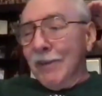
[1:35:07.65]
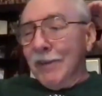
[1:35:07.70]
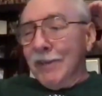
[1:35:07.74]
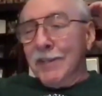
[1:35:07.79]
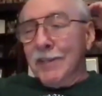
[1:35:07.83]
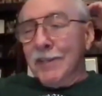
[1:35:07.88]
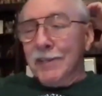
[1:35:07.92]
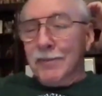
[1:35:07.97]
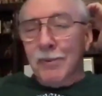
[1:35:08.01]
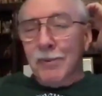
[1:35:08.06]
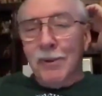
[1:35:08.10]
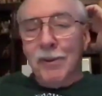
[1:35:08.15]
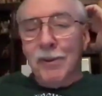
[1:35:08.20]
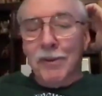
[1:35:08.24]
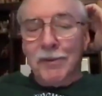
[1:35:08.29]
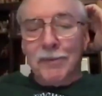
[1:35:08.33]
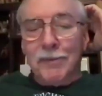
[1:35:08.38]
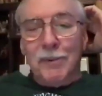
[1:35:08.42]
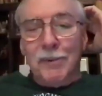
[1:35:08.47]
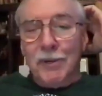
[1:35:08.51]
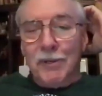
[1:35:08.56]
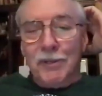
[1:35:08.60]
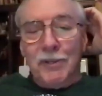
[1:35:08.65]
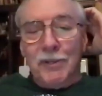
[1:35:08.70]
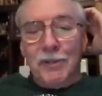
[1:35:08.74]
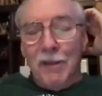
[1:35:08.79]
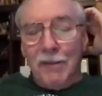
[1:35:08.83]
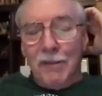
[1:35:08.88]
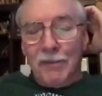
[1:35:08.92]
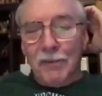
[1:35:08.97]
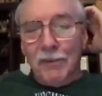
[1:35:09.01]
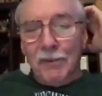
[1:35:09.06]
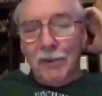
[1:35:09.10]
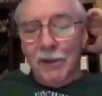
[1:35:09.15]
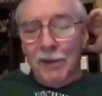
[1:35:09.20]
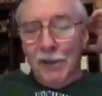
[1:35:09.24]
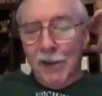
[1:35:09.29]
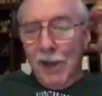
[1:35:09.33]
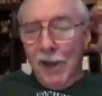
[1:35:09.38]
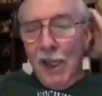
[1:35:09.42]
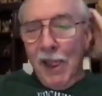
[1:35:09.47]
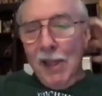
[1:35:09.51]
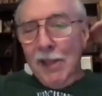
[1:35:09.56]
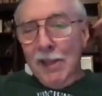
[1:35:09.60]
It's just one of those books you have to really
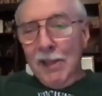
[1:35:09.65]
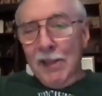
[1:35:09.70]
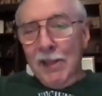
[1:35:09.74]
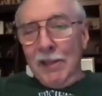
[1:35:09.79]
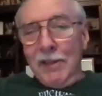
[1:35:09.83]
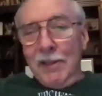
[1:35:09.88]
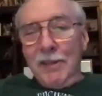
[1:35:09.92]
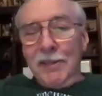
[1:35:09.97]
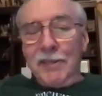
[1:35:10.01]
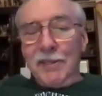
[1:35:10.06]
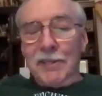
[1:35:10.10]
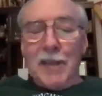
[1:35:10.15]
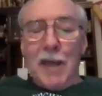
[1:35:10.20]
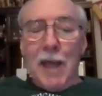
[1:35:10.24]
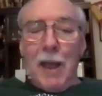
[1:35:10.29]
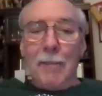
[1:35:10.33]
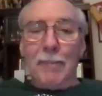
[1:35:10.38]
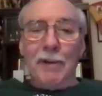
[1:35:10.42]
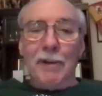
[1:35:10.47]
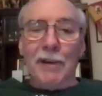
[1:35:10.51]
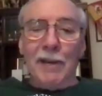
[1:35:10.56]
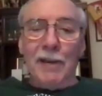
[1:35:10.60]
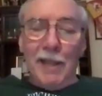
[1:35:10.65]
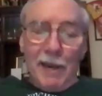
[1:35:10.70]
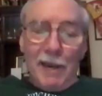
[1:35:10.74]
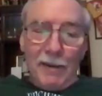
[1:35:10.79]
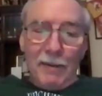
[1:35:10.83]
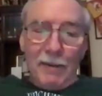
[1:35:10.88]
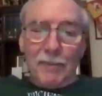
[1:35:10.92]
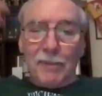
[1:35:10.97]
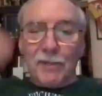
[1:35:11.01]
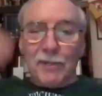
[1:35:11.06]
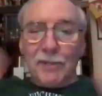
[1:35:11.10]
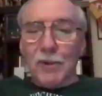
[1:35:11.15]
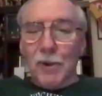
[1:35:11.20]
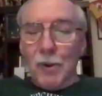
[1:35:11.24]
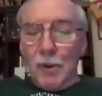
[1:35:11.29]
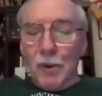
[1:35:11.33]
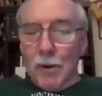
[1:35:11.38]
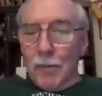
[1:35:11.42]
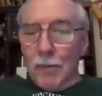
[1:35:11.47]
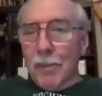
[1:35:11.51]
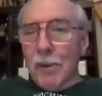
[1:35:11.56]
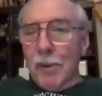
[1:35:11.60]
stop and let it
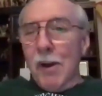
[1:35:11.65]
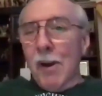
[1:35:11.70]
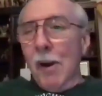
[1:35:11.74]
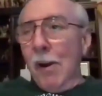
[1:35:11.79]
absorb.